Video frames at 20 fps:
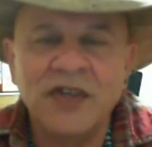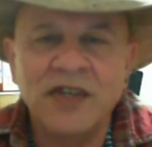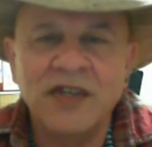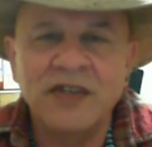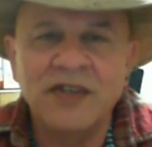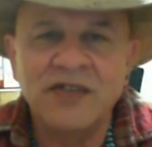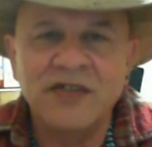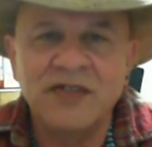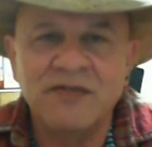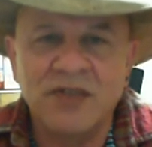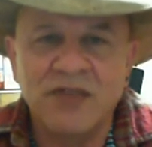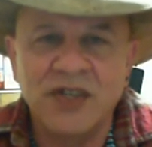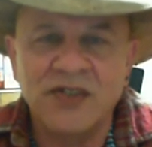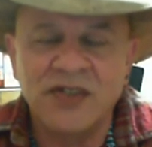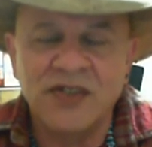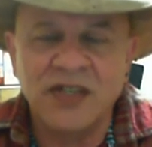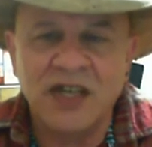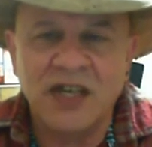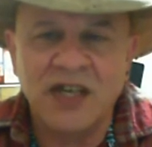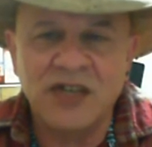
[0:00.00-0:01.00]
in this
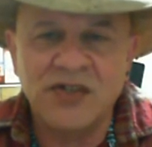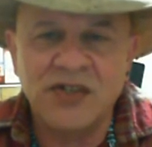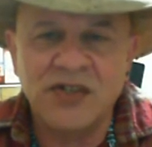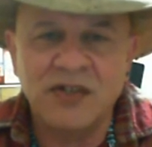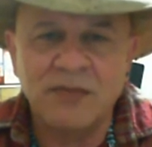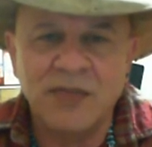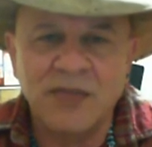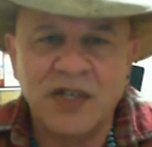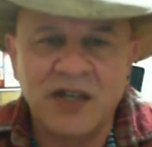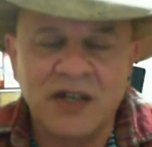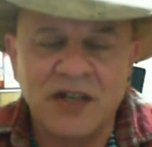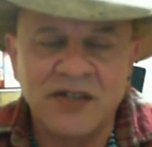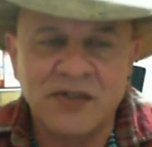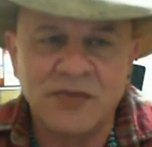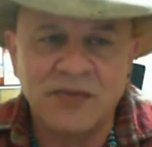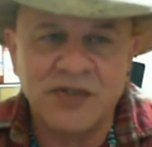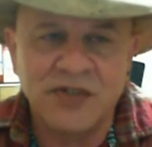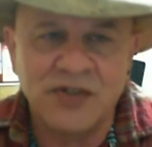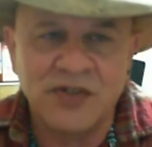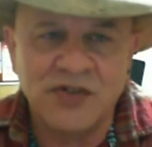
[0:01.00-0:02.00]
investigation because it
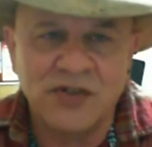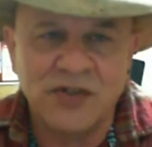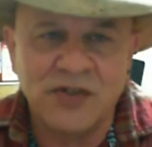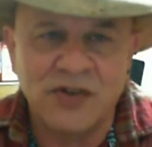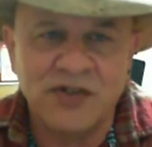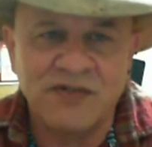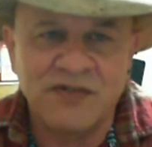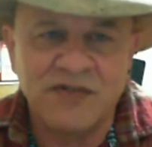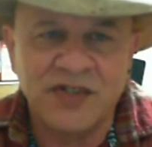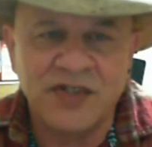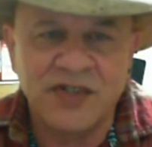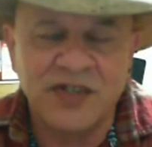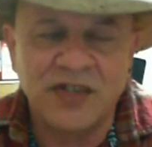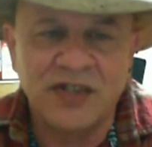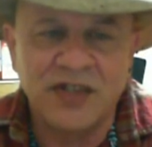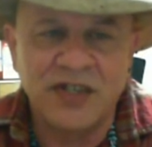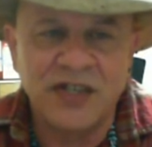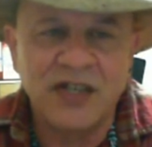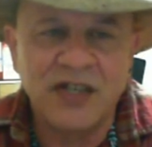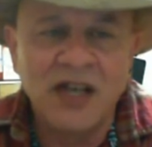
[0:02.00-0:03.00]
was such a large
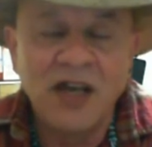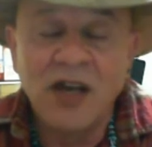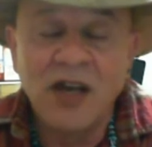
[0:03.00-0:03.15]
facility.